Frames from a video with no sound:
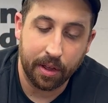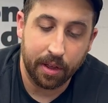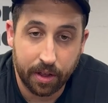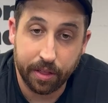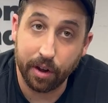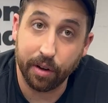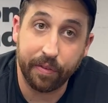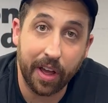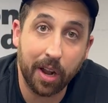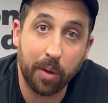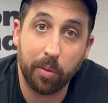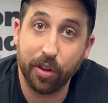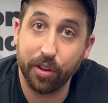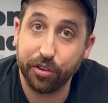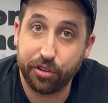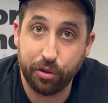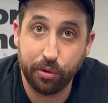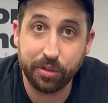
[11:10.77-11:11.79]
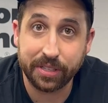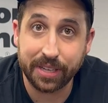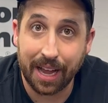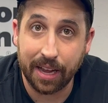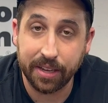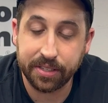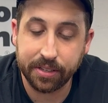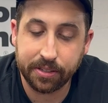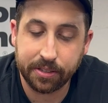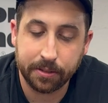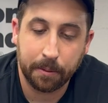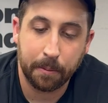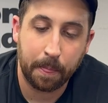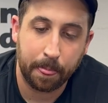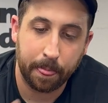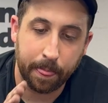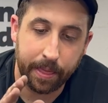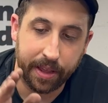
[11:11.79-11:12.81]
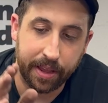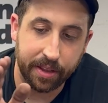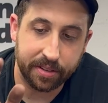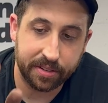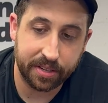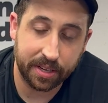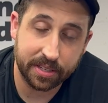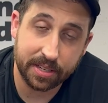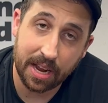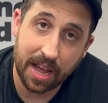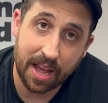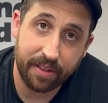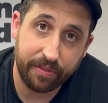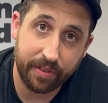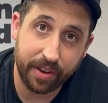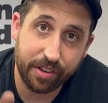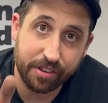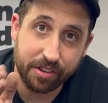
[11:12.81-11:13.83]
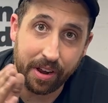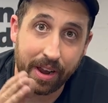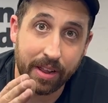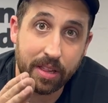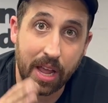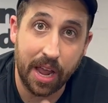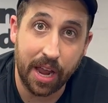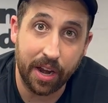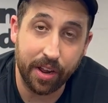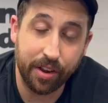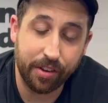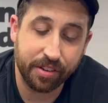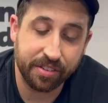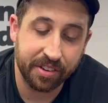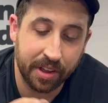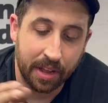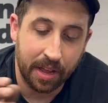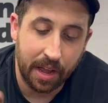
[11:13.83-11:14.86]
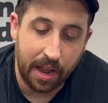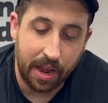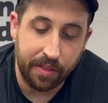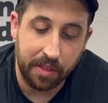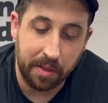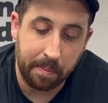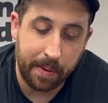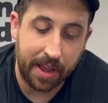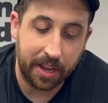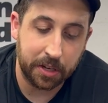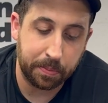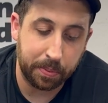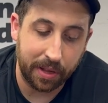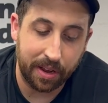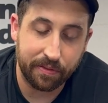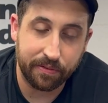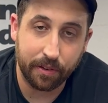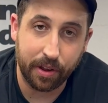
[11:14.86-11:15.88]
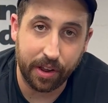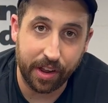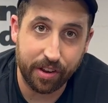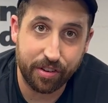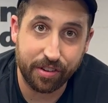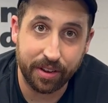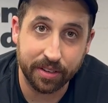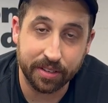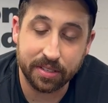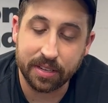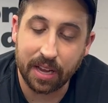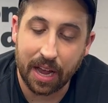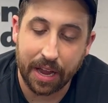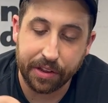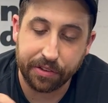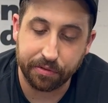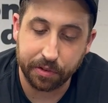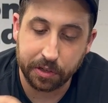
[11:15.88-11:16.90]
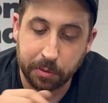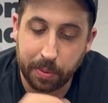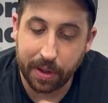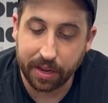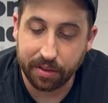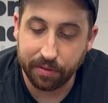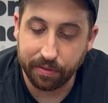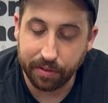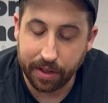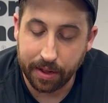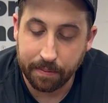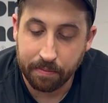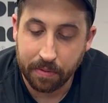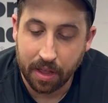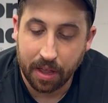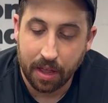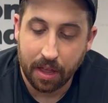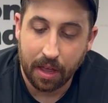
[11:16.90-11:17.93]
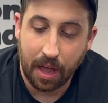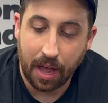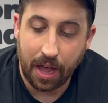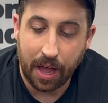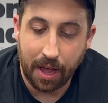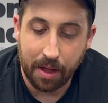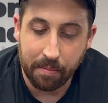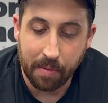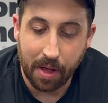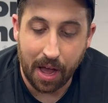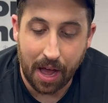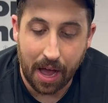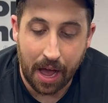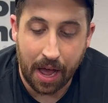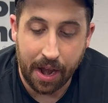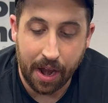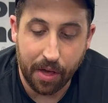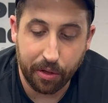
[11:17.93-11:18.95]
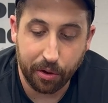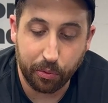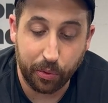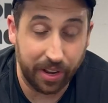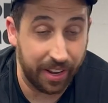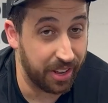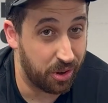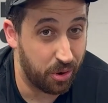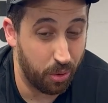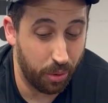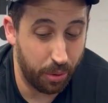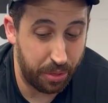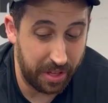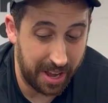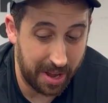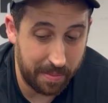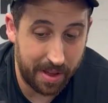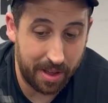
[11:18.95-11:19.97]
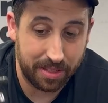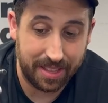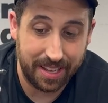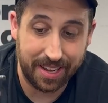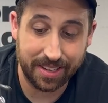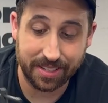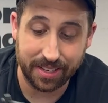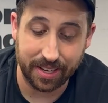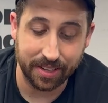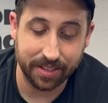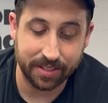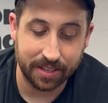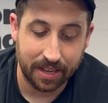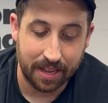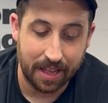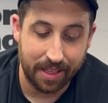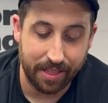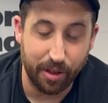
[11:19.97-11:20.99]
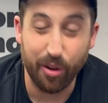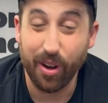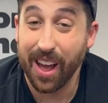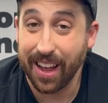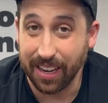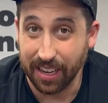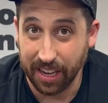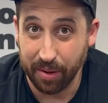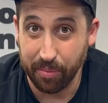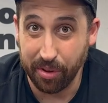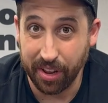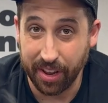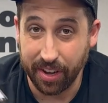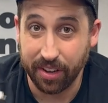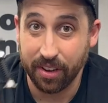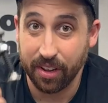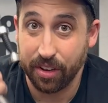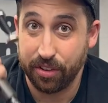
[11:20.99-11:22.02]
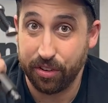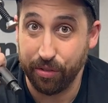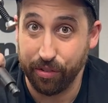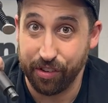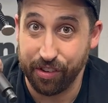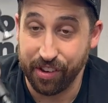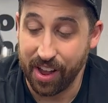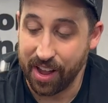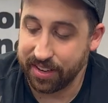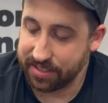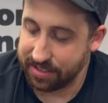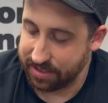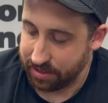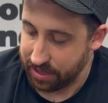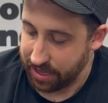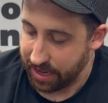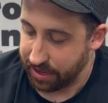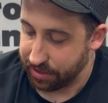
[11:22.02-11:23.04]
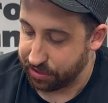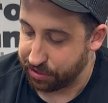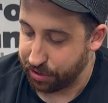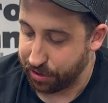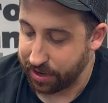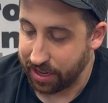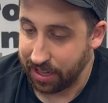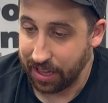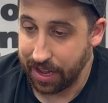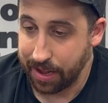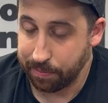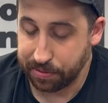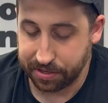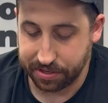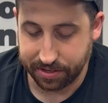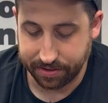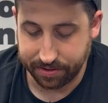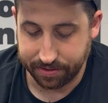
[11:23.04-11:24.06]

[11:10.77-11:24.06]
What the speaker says: They're available in two sizes, the 6.5 inch and the 8 inch, and the base plate for each is sized respectively. Another really cool thing about these is they're not limited to just the Inserta clamps.